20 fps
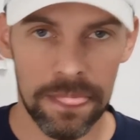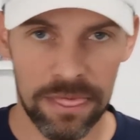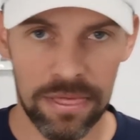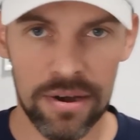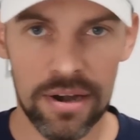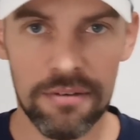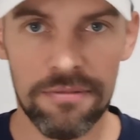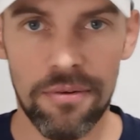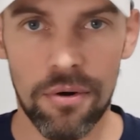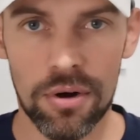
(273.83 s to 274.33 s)

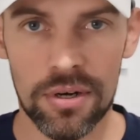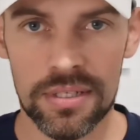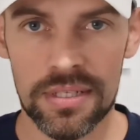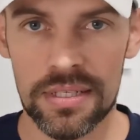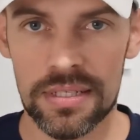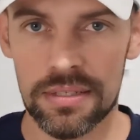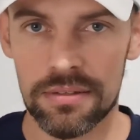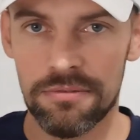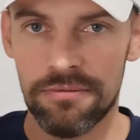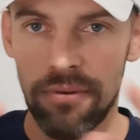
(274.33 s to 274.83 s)
Three
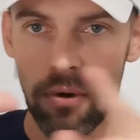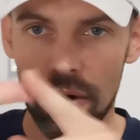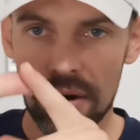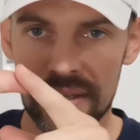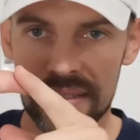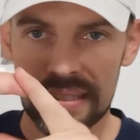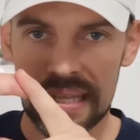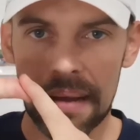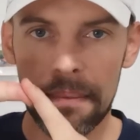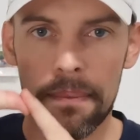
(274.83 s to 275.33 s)
forces.
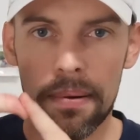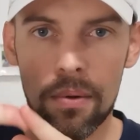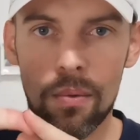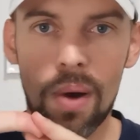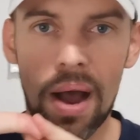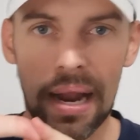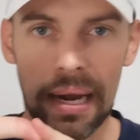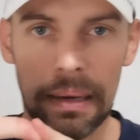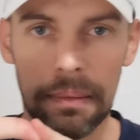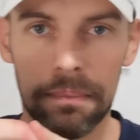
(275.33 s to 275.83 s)
Force number
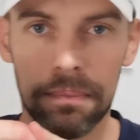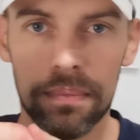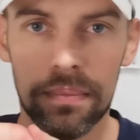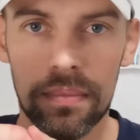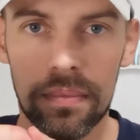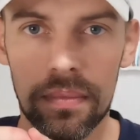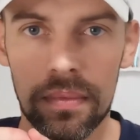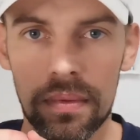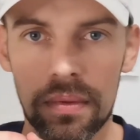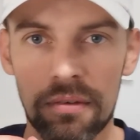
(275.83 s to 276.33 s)
one,
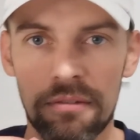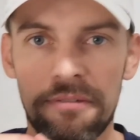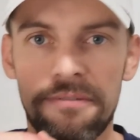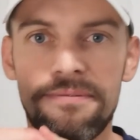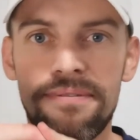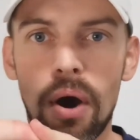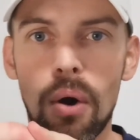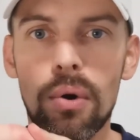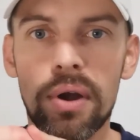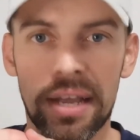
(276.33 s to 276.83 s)

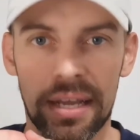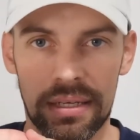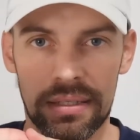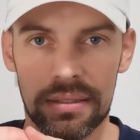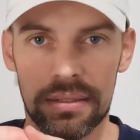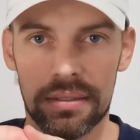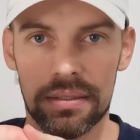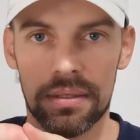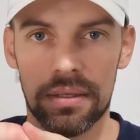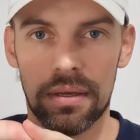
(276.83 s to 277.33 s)

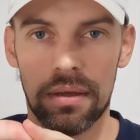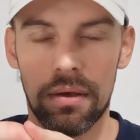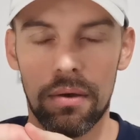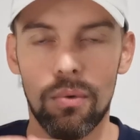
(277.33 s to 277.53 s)
focus.